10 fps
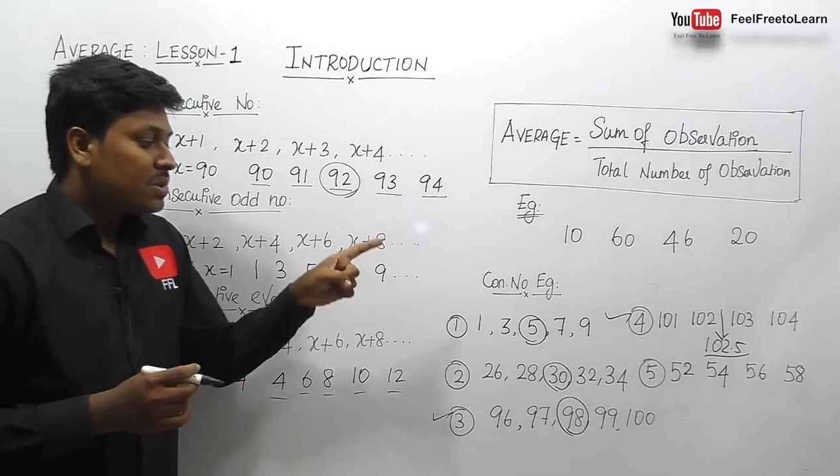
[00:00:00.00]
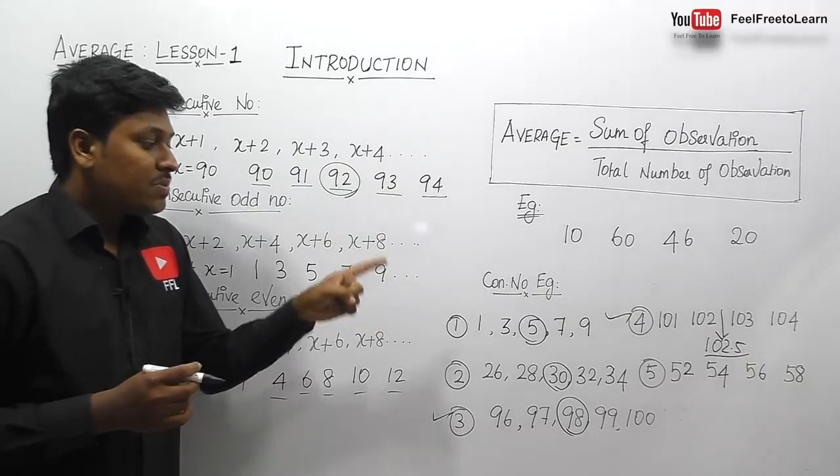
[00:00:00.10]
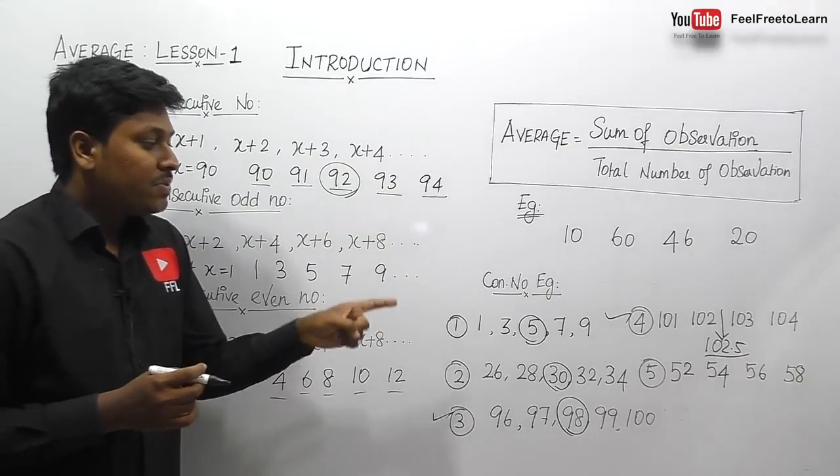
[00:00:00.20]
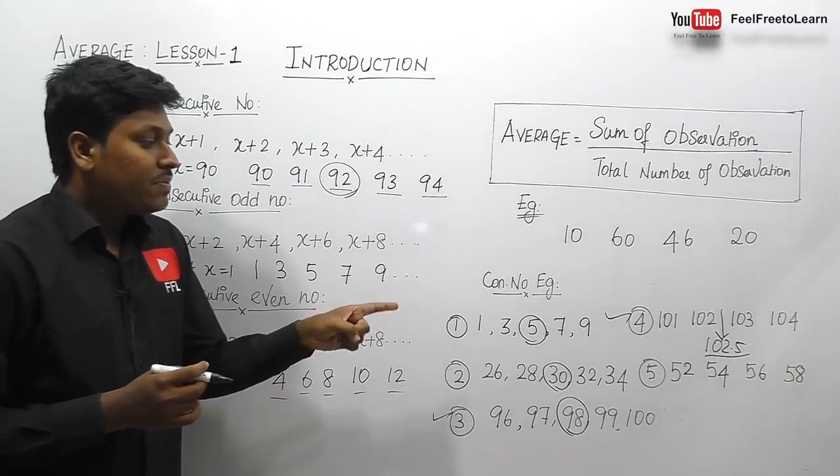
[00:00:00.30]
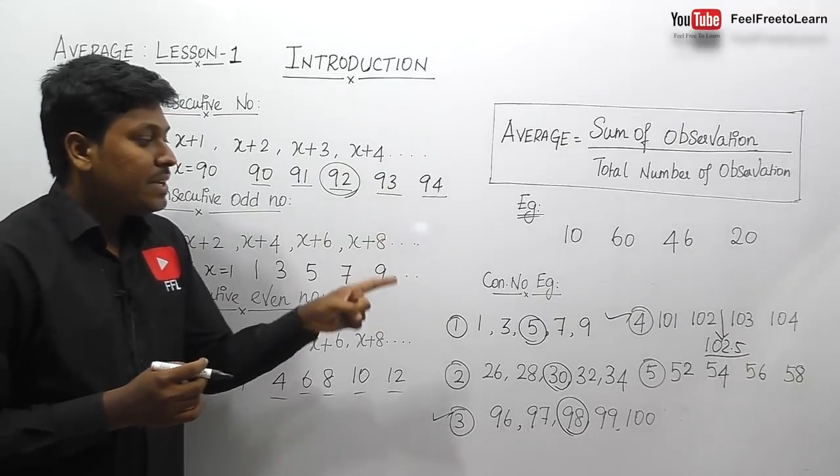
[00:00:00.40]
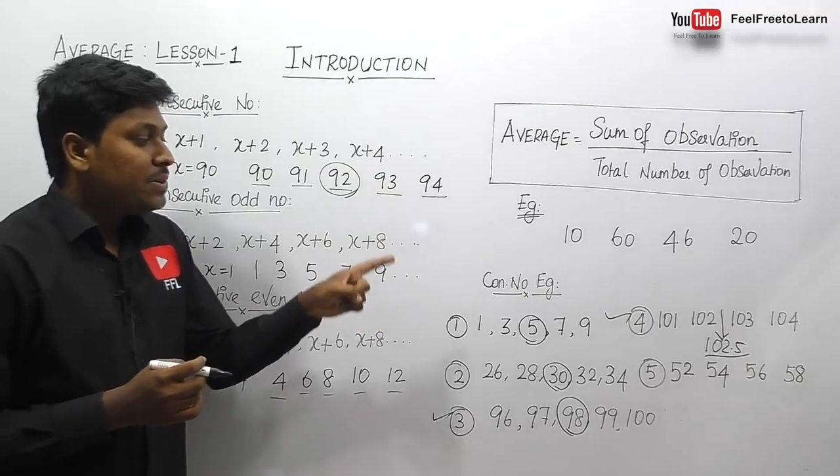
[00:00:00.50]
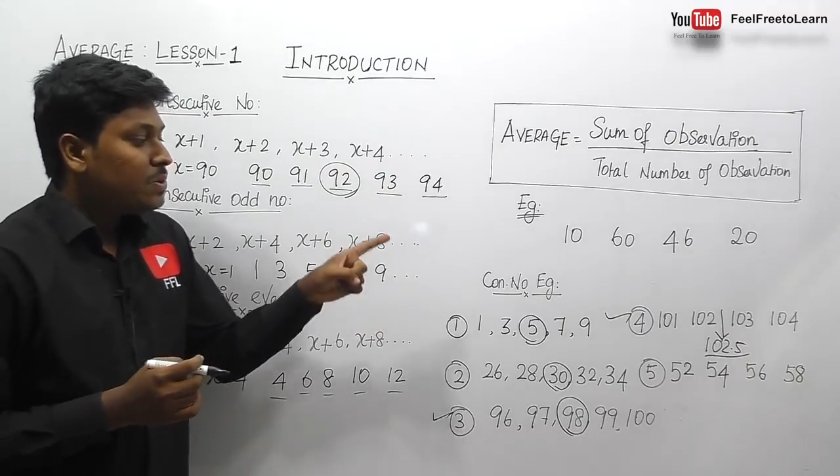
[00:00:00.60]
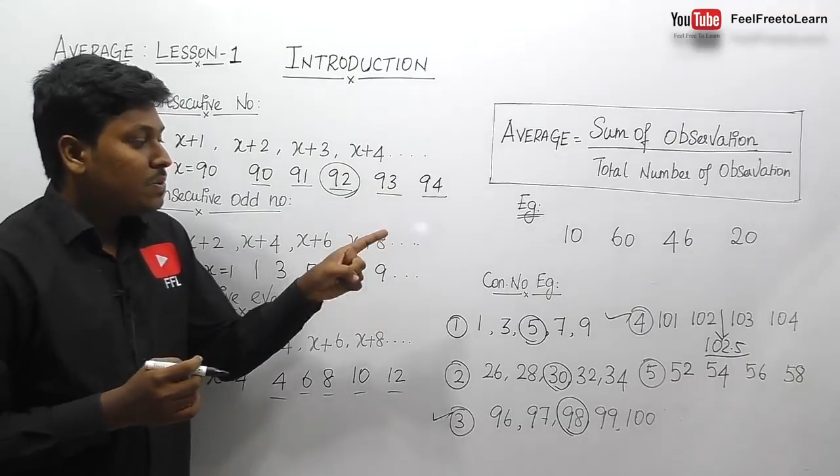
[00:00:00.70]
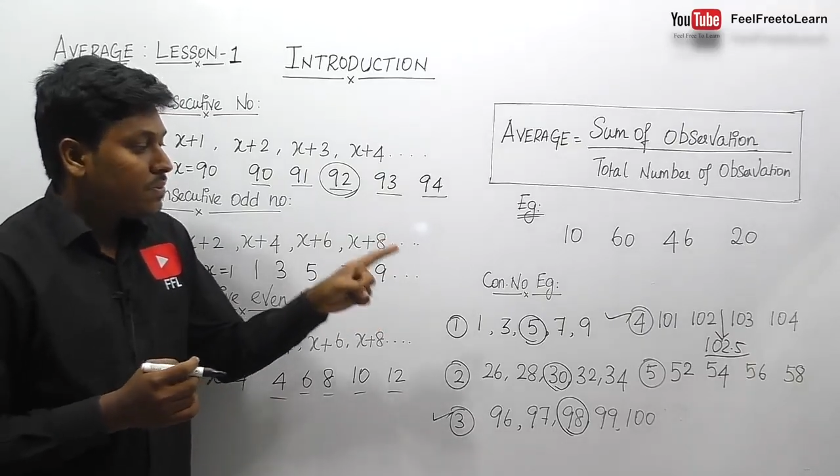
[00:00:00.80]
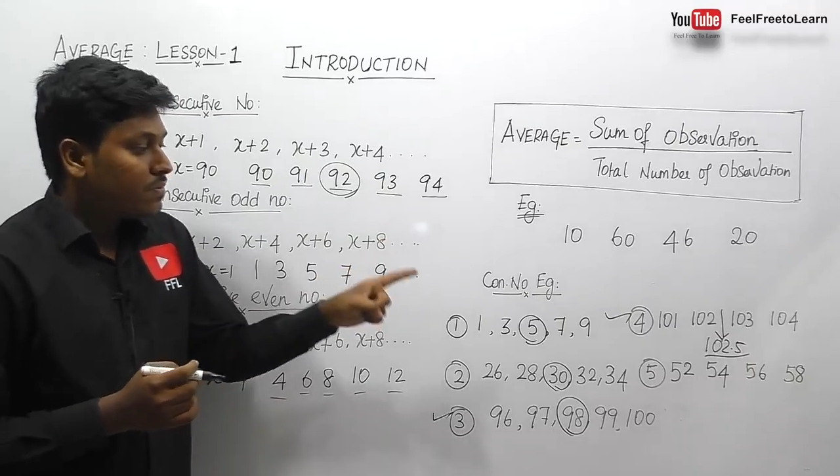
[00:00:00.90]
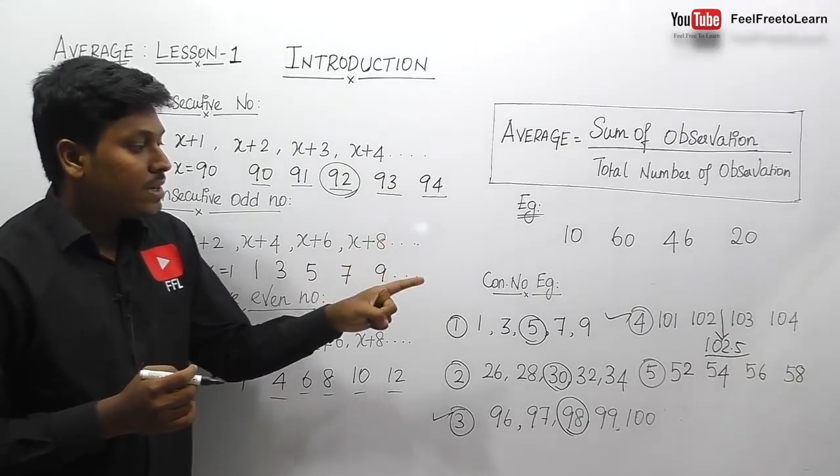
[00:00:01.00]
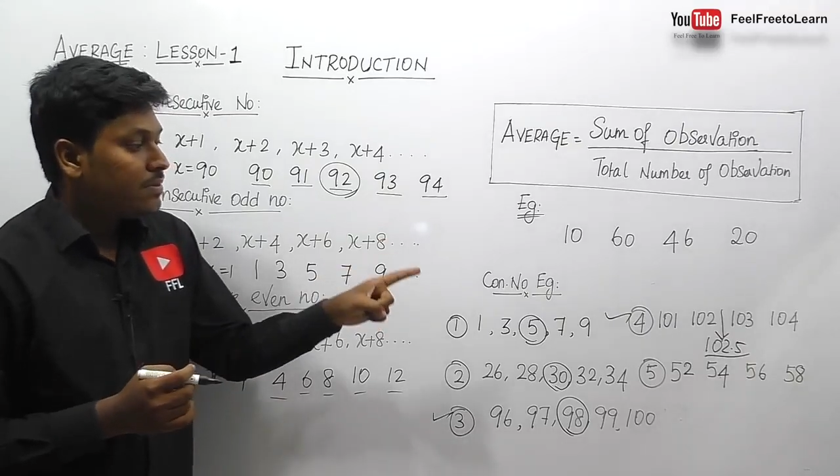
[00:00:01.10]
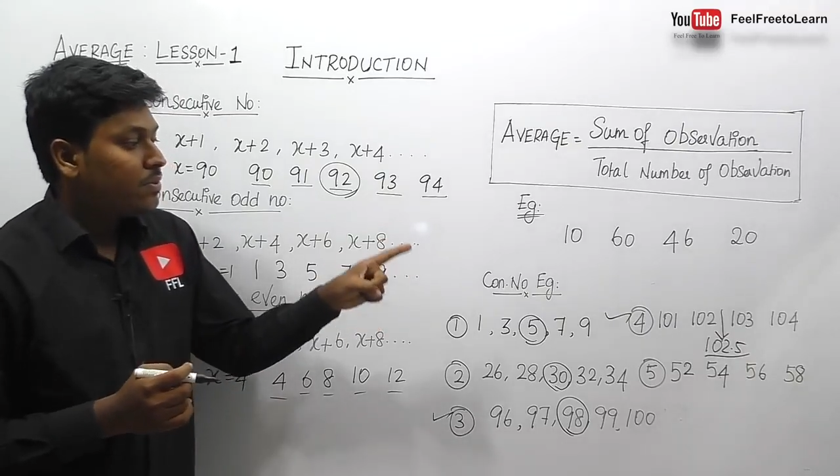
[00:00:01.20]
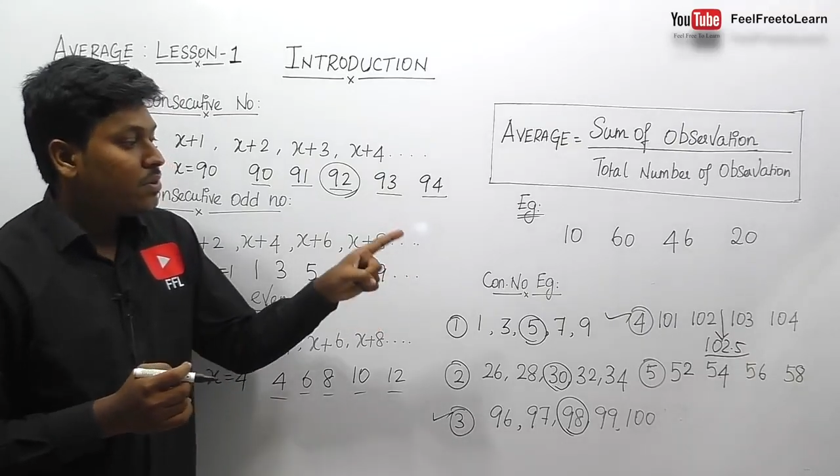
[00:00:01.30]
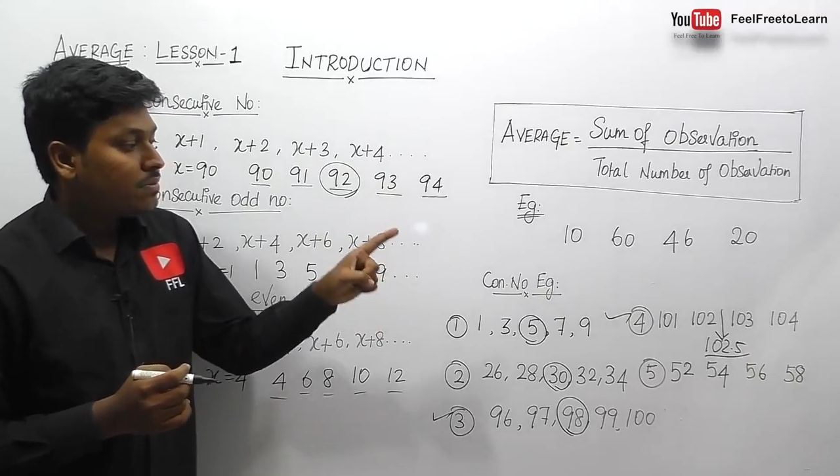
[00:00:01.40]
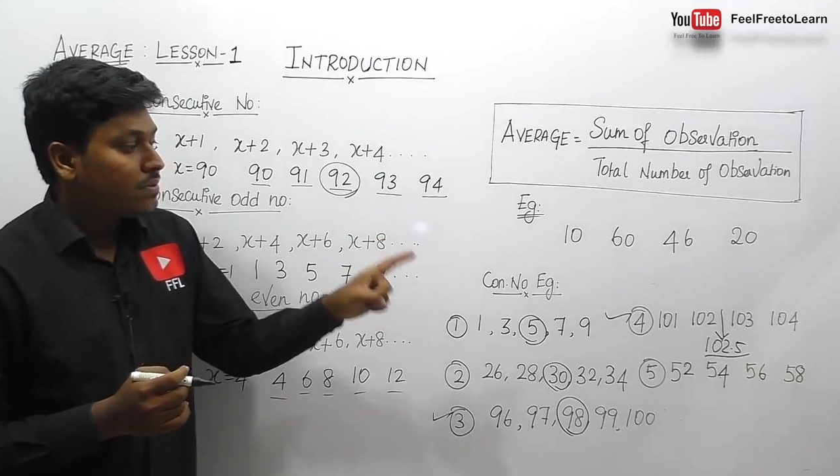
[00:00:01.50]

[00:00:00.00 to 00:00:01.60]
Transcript: So 52, 54,